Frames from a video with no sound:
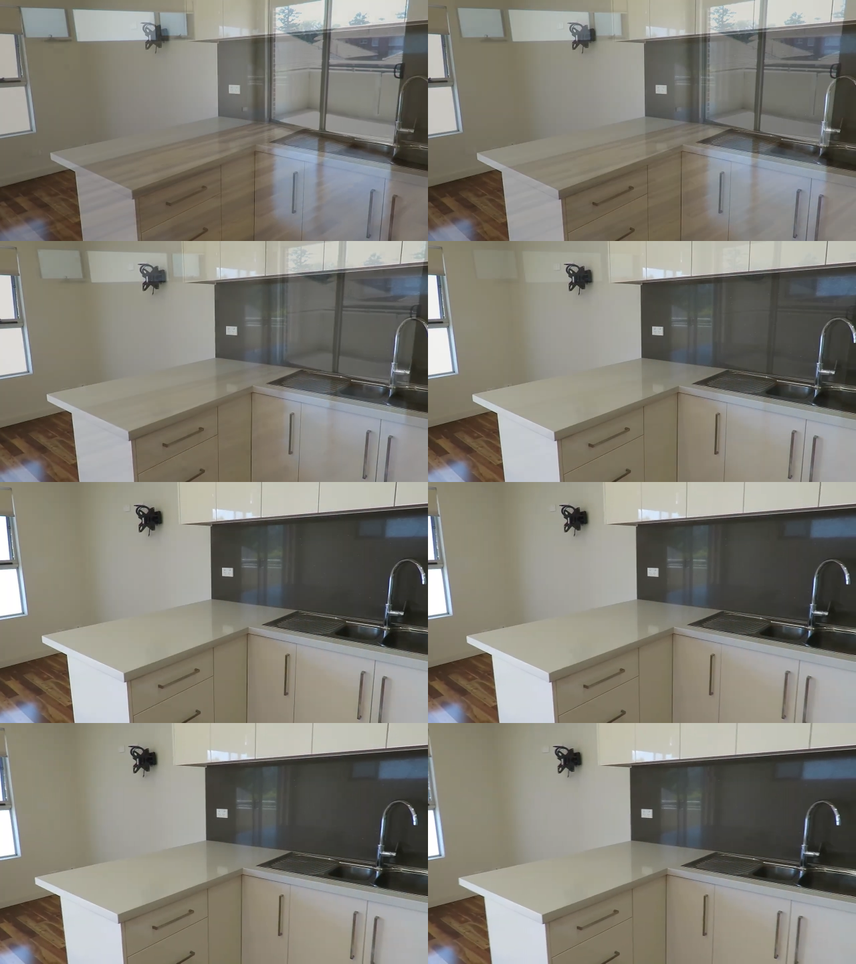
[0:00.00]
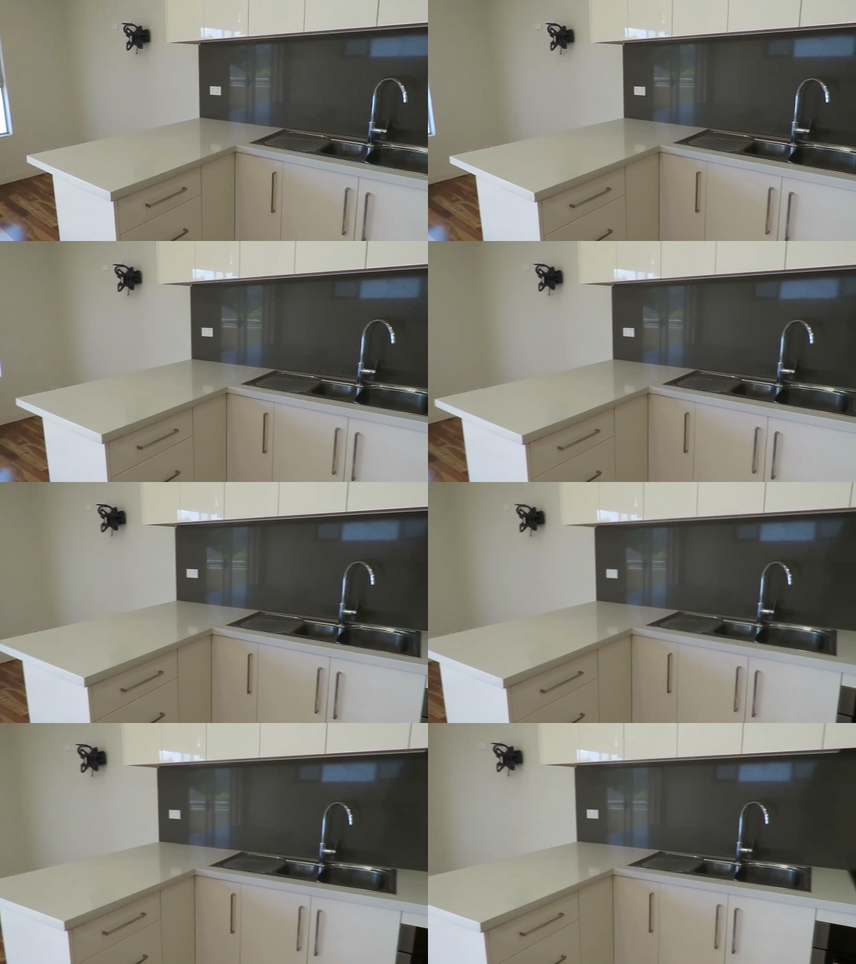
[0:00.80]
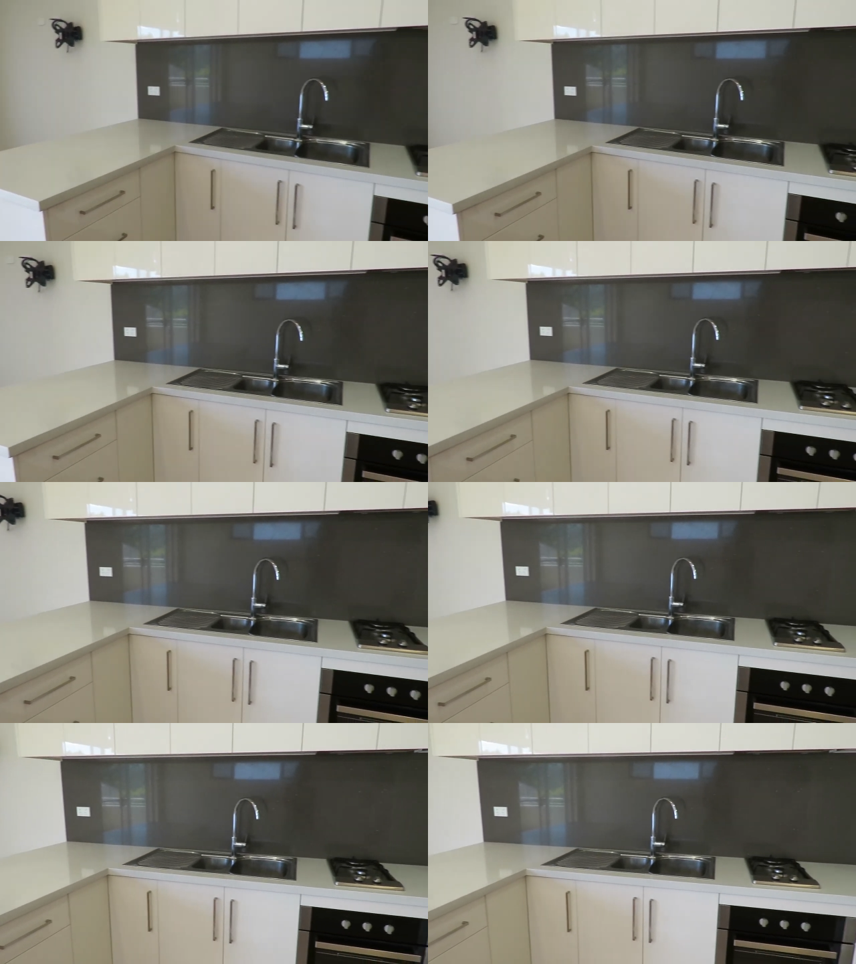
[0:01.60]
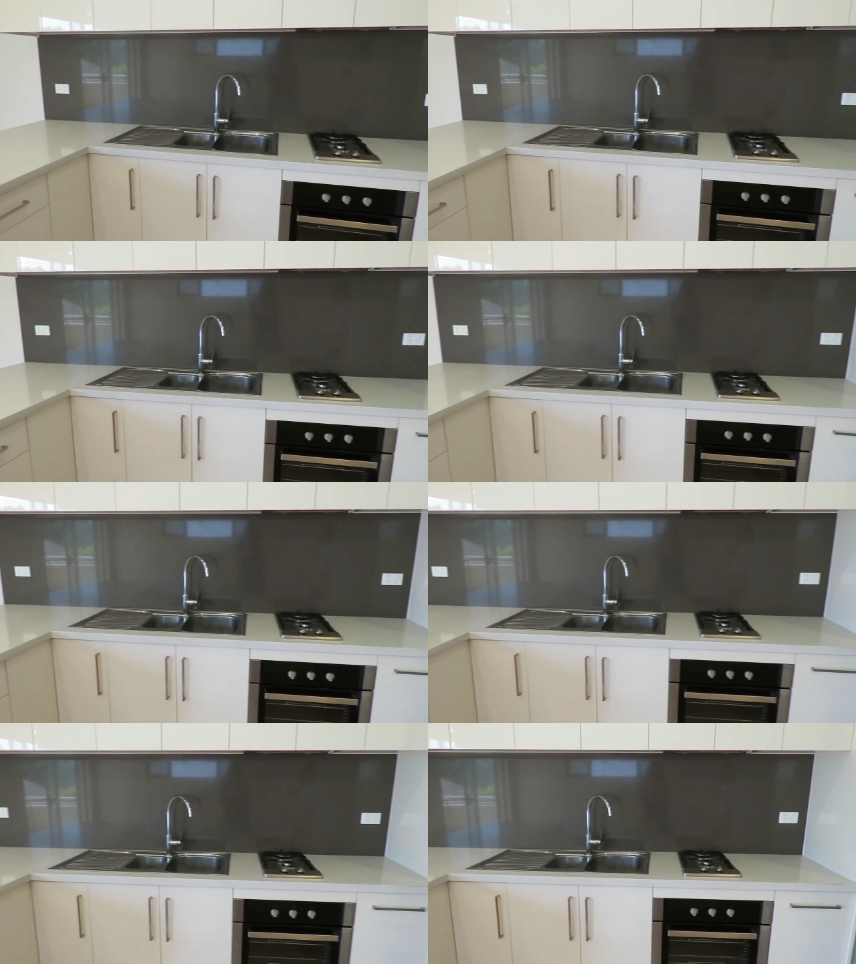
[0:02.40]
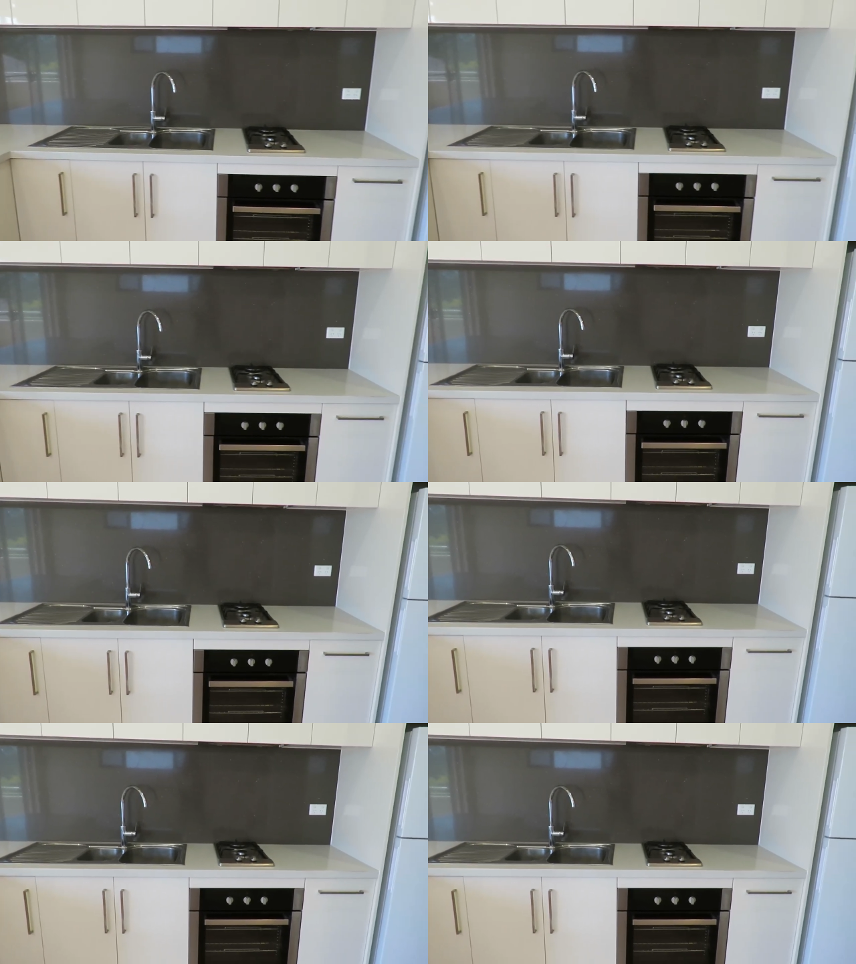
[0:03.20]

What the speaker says: [unreadable: no face in view]